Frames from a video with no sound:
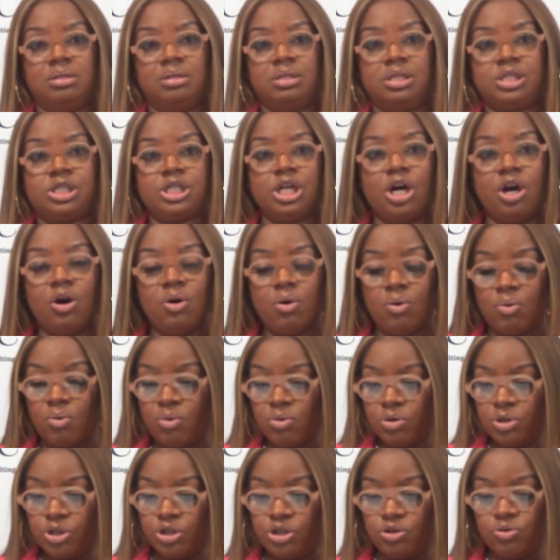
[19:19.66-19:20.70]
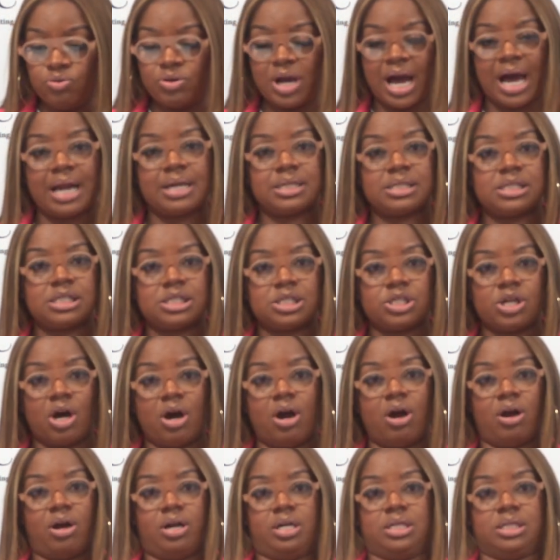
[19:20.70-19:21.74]
So you got to
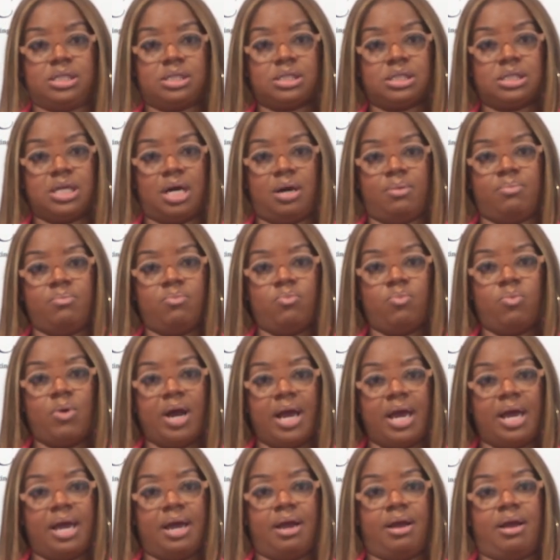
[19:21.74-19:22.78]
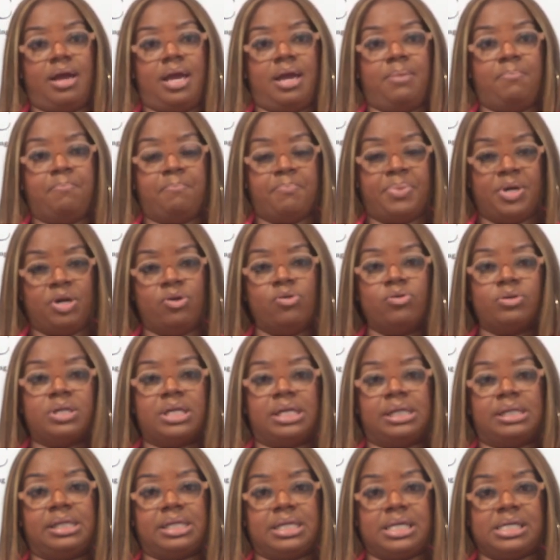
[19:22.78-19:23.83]
start somewhere in
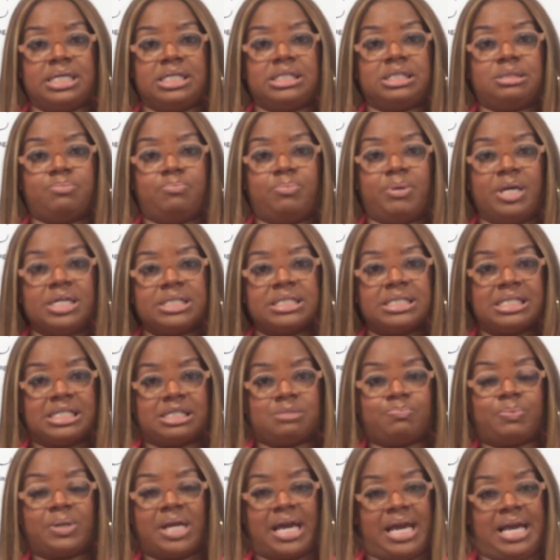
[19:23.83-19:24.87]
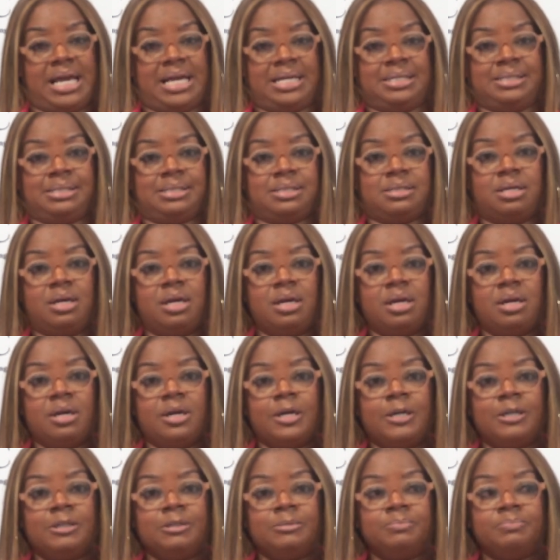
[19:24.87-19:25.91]
building these business plans.
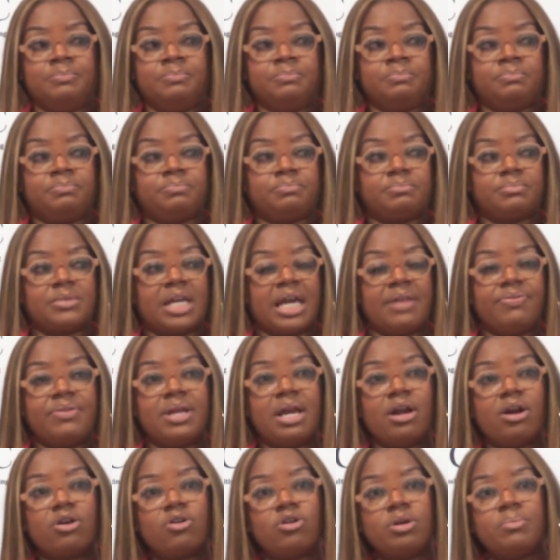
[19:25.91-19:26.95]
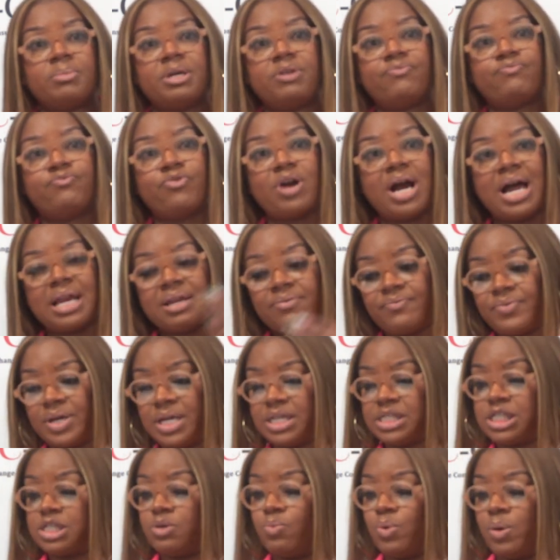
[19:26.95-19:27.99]
And they're going to be
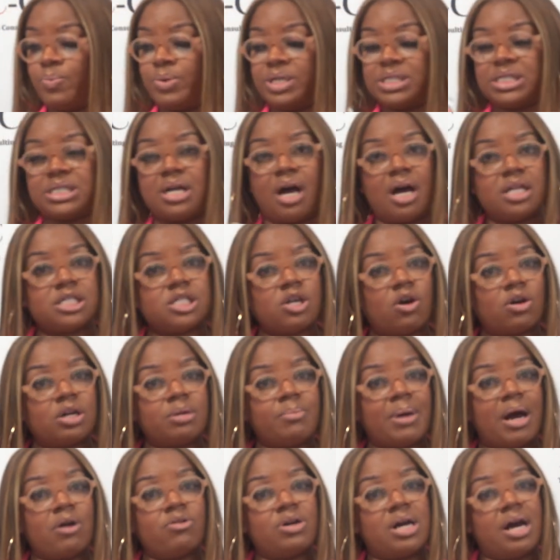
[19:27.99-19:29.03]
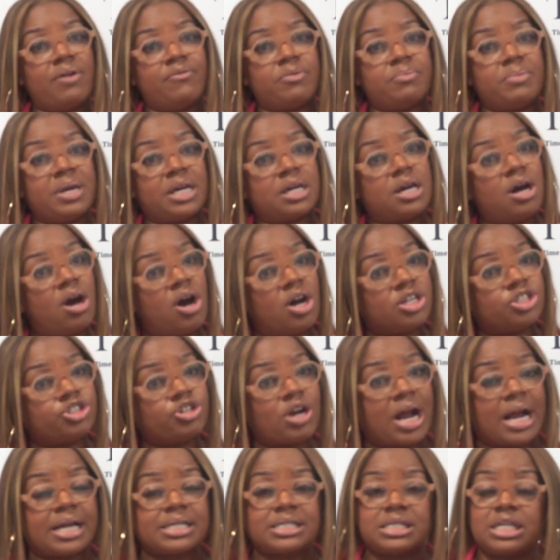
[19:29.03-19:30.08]
relevant to when we start talking about government
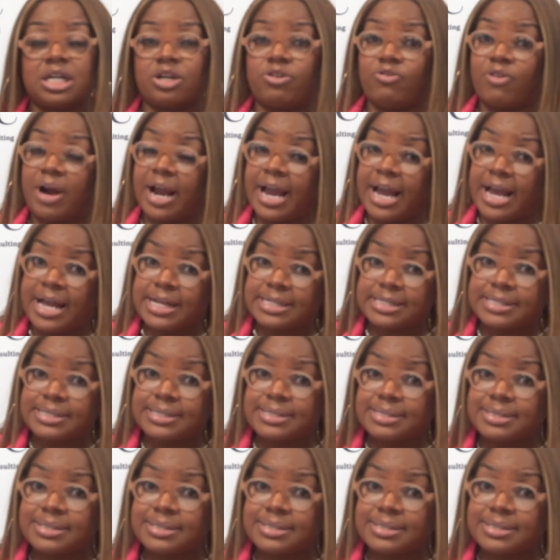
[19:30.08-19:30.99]
contracts and grants.